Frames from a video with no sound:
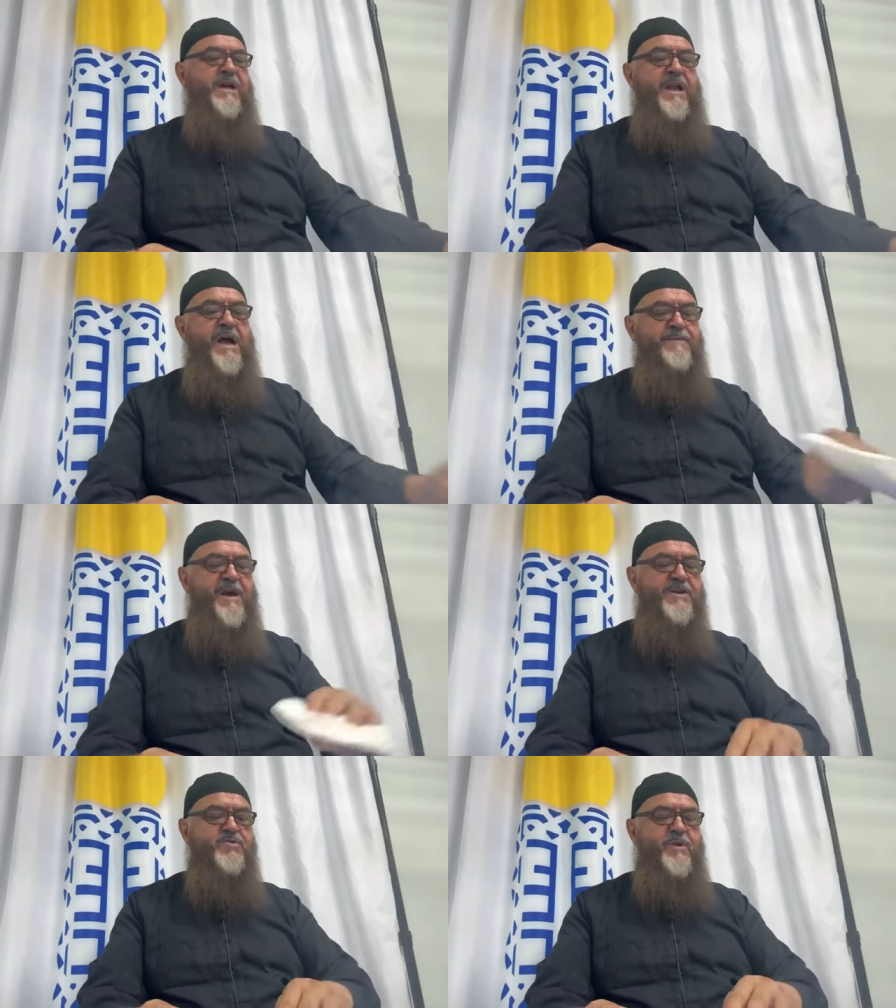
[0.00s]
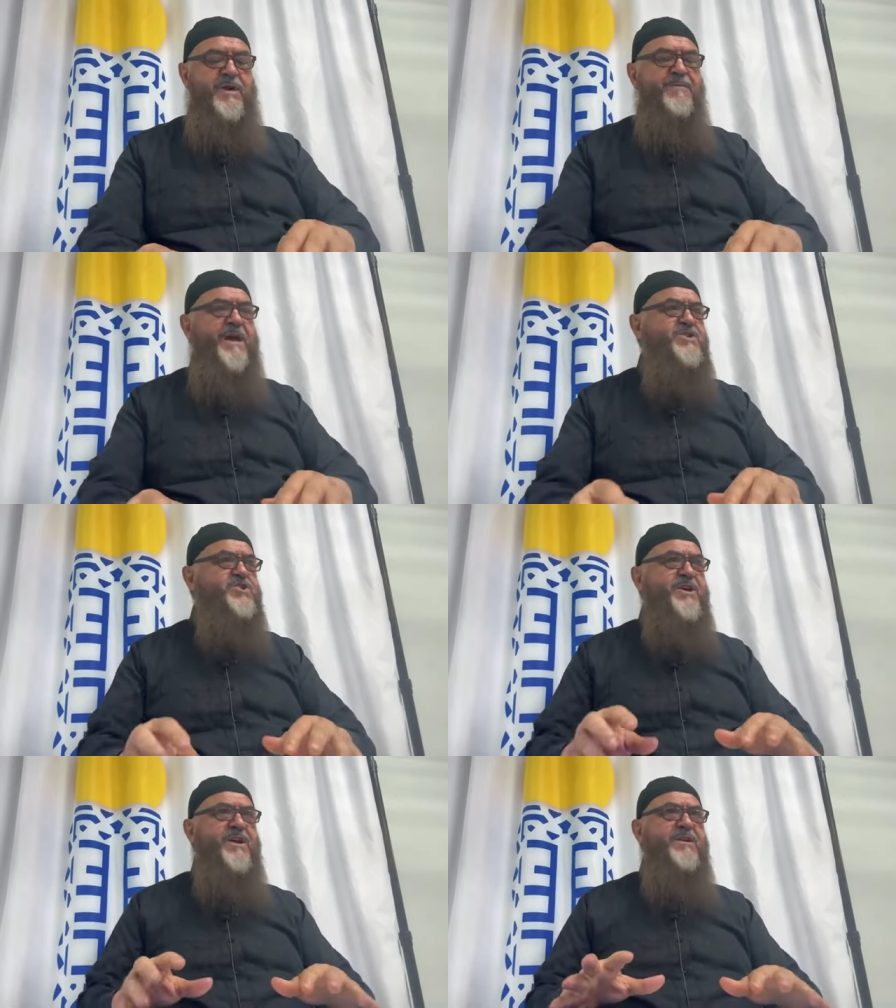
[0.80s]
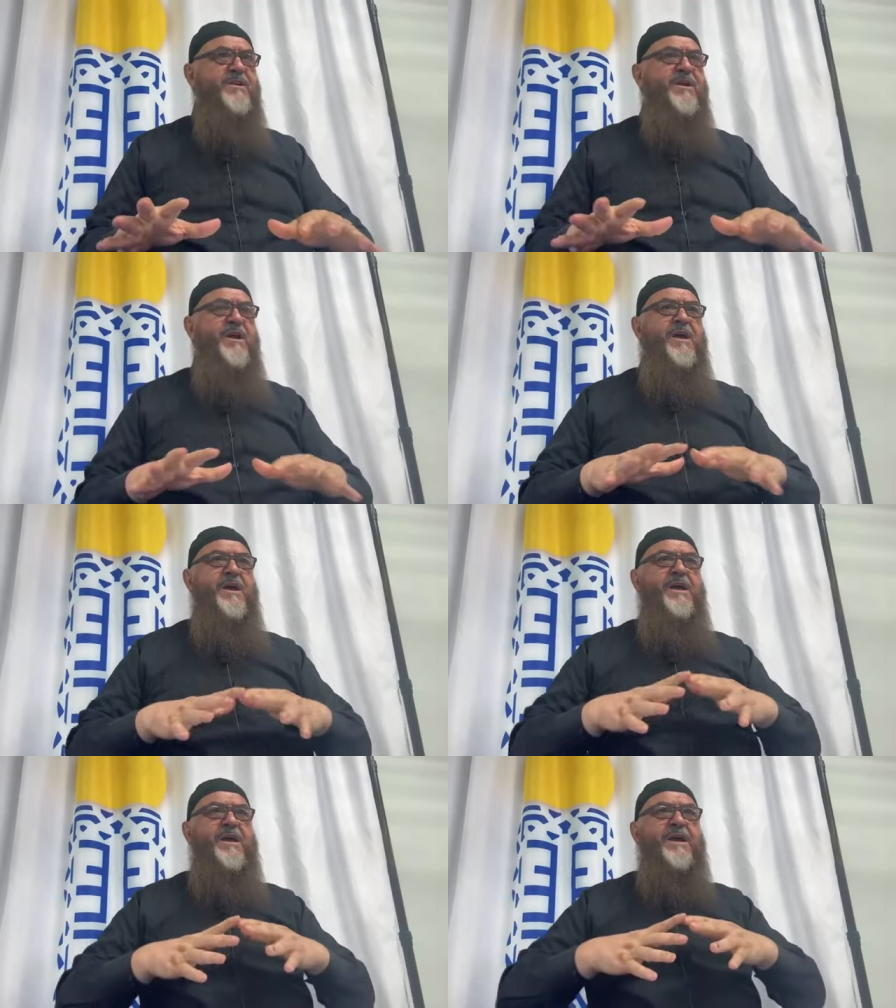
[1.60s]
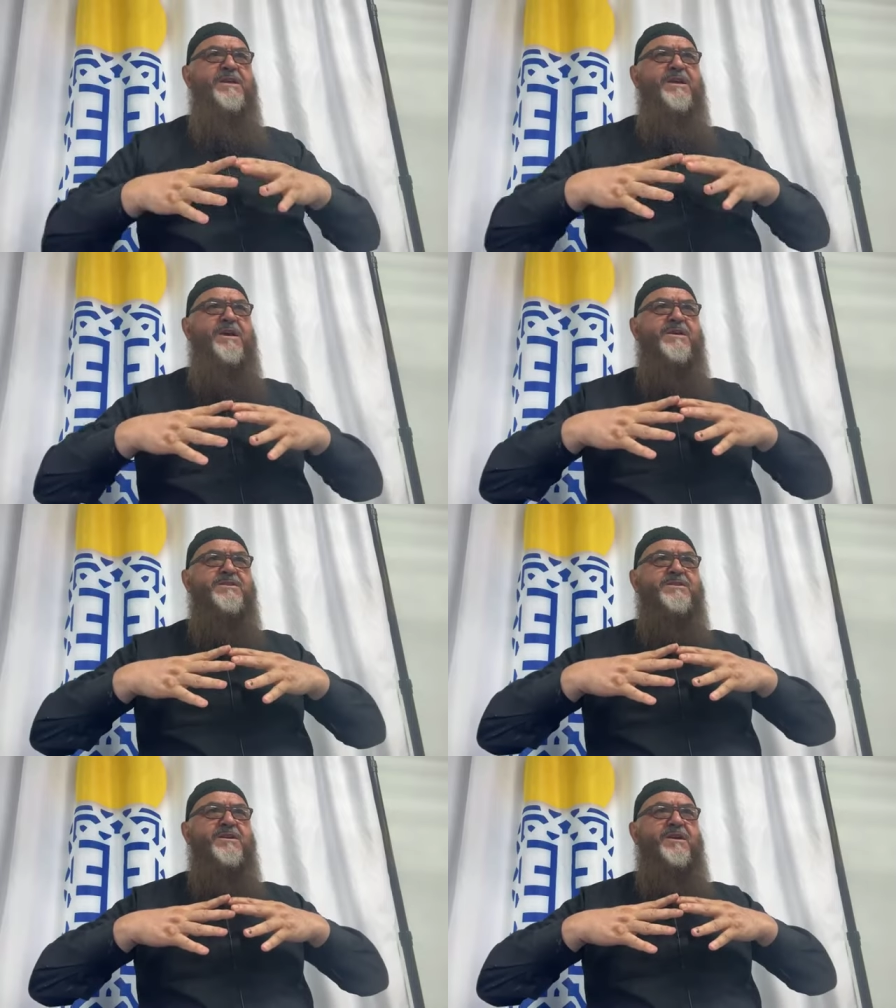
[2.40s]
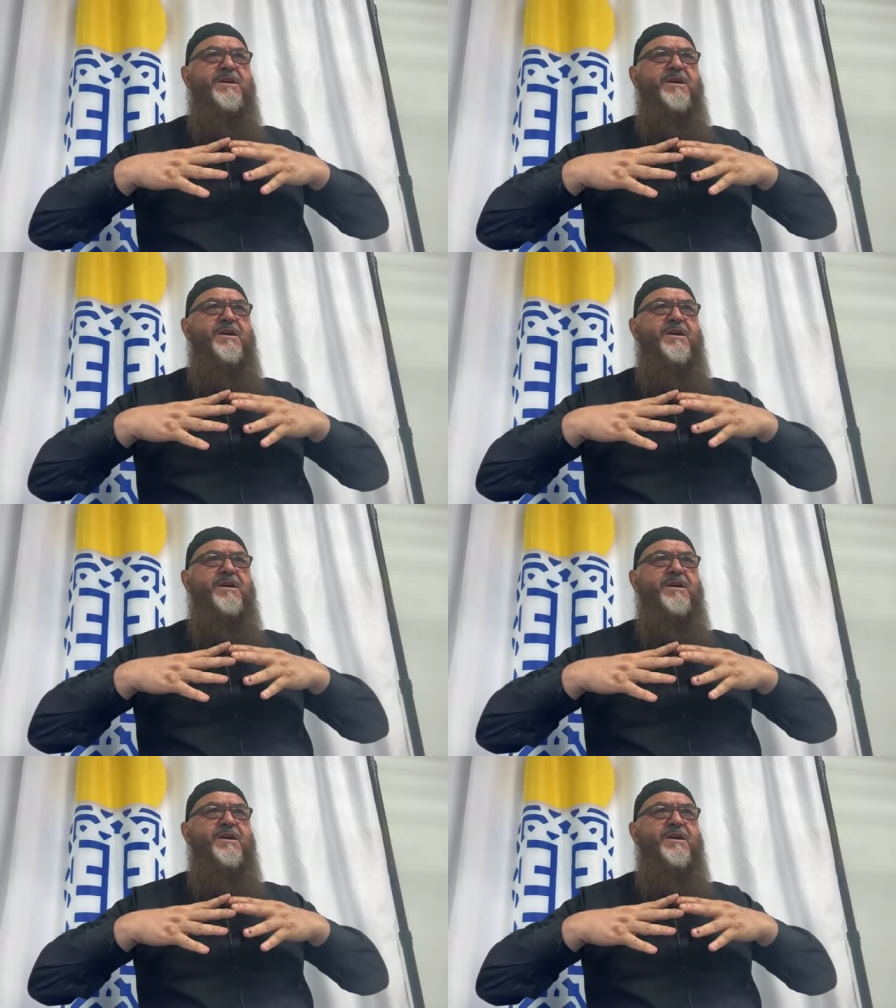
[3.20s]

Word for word: Salam, as we mentioned, it is